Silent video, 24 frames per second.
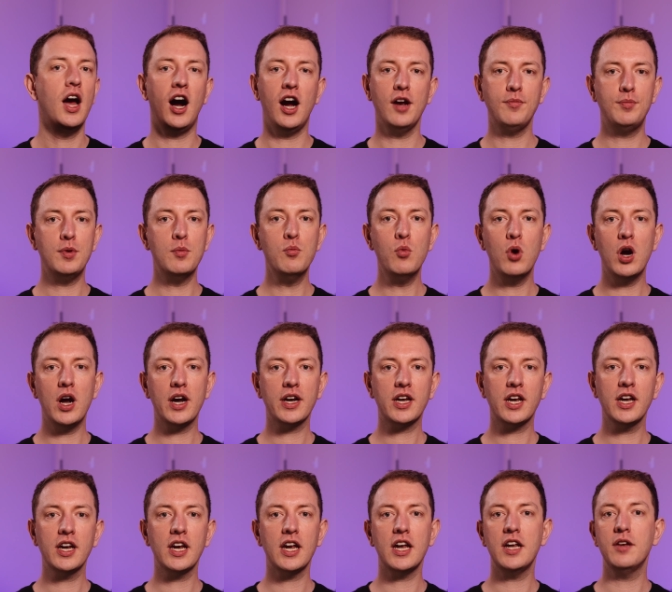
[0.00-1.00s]
I've been
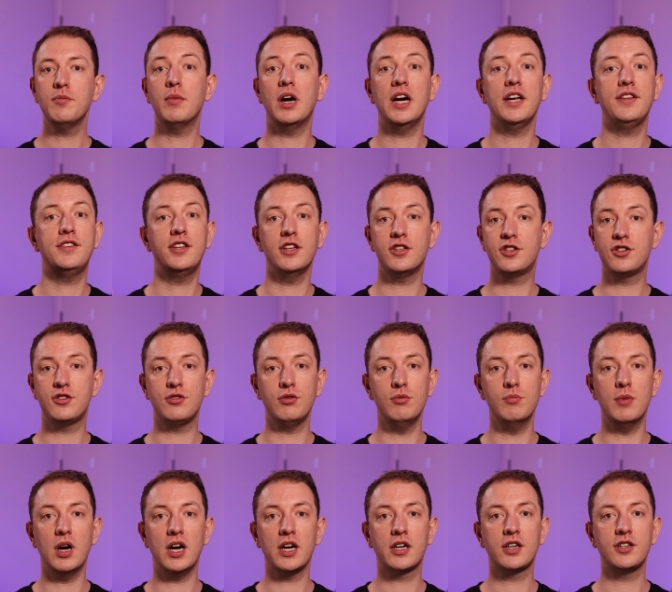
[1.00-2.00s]
working in my digital
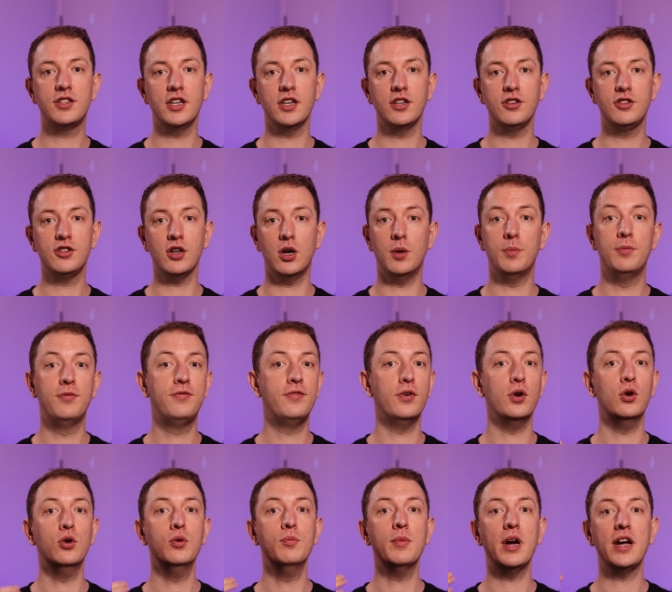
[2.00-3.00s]
marketing job
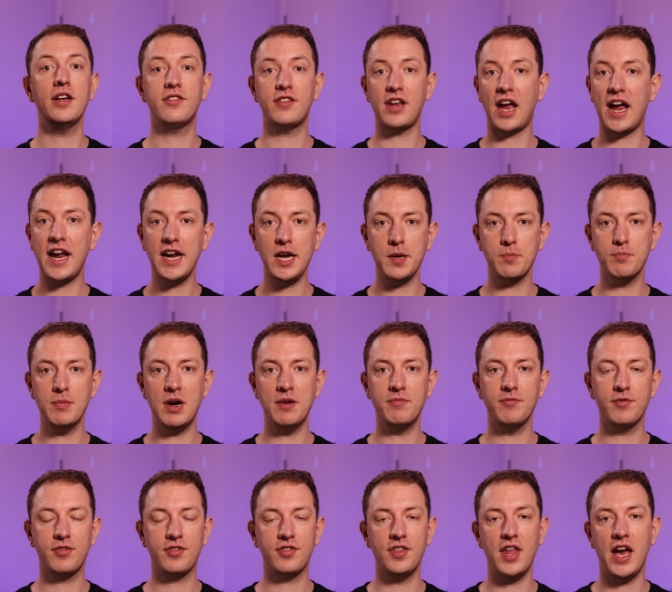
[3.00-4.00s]
for almost eight
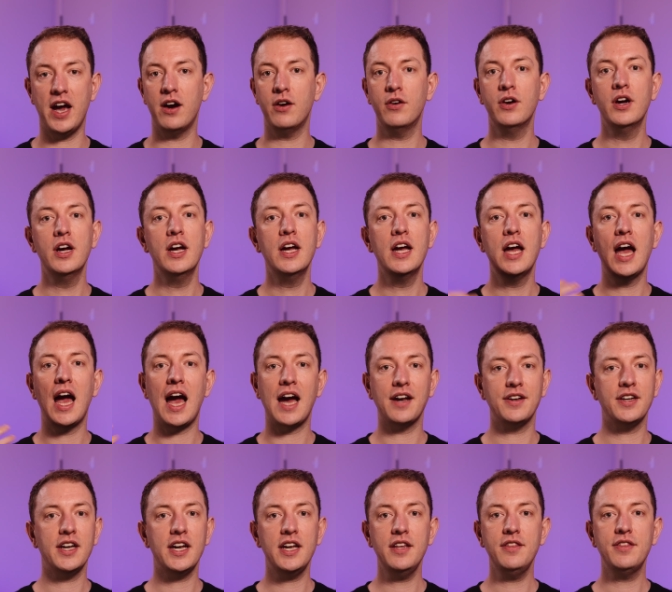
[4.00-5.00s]
months now,
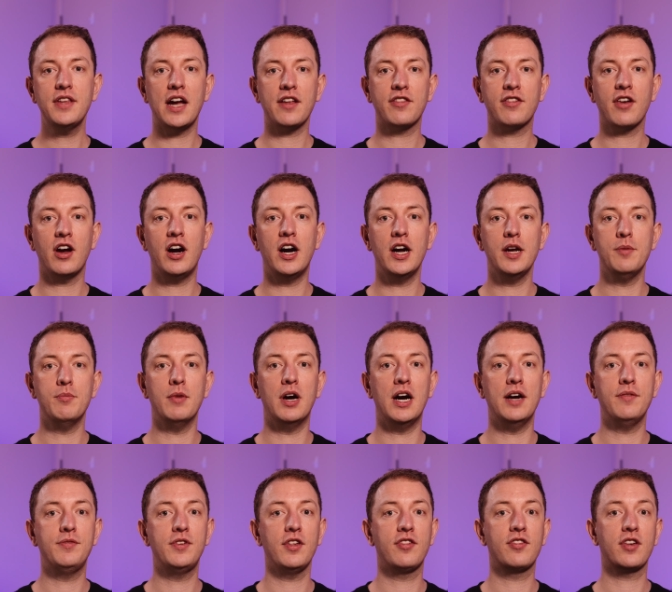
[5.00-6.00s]
and in that time,
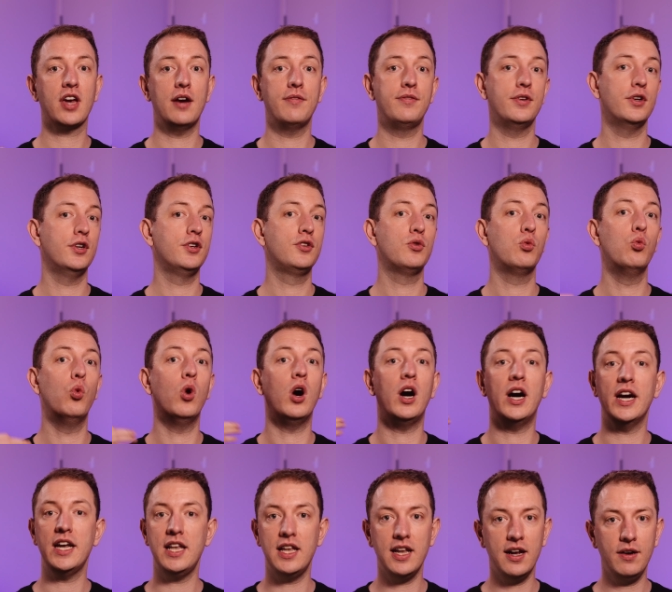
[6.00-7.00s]
I've discovered what
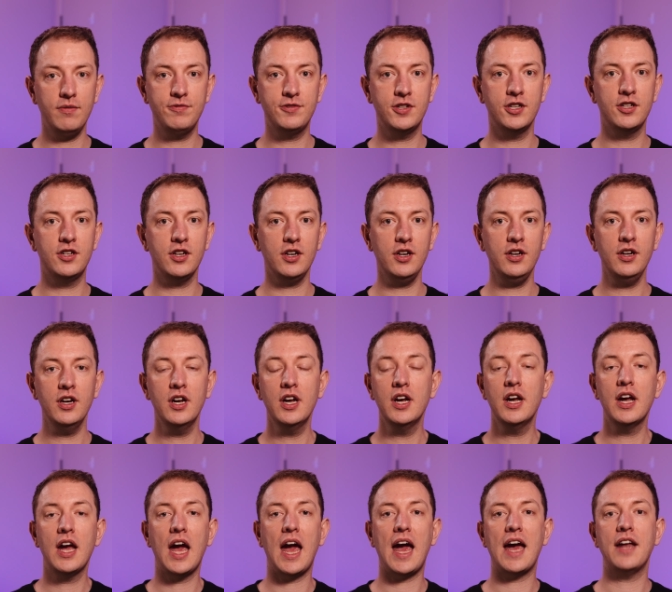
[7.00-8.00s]
I love to do
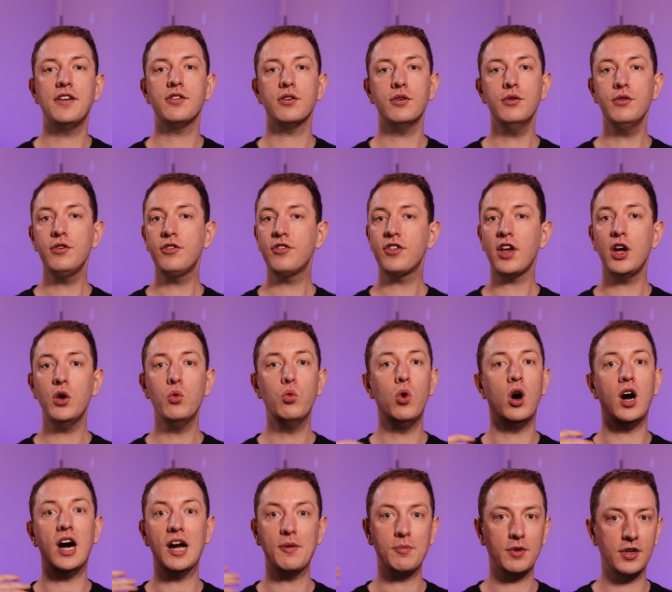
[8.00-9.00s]
and also
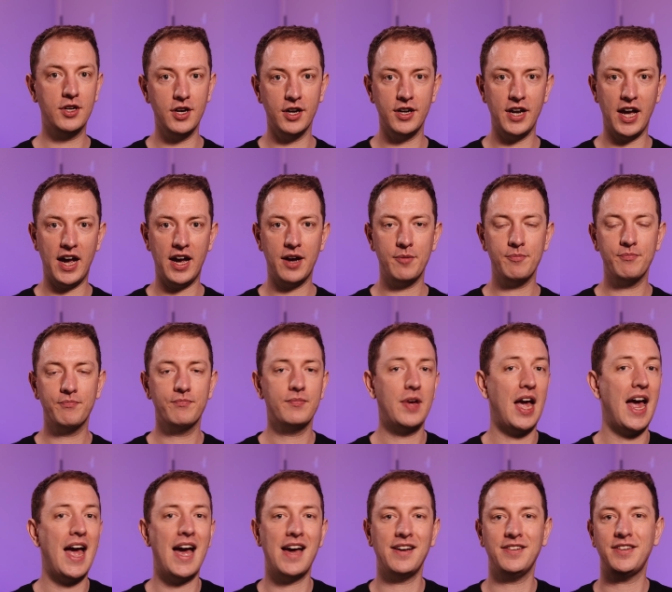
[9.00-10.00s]
what I'm good at
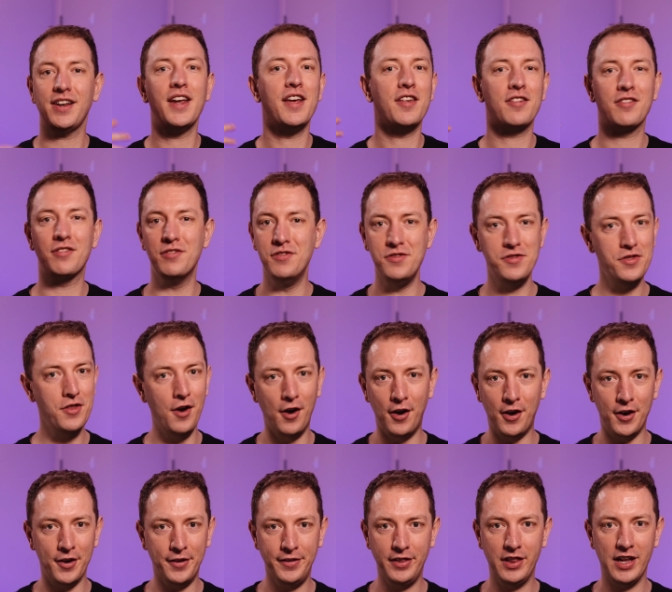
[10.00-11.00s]
and it's
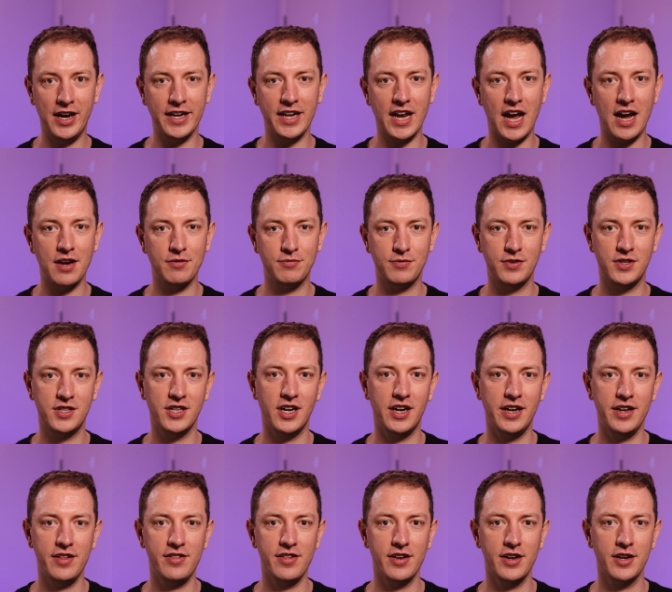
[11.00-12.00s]
not online
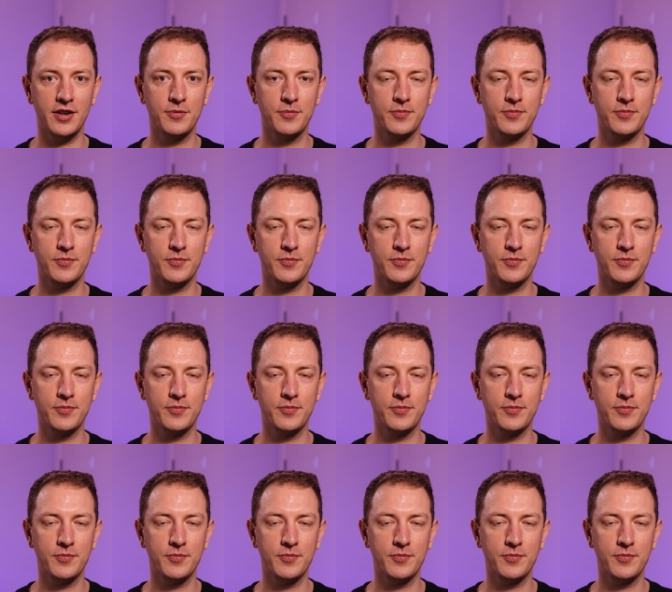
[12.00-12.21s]
advertising.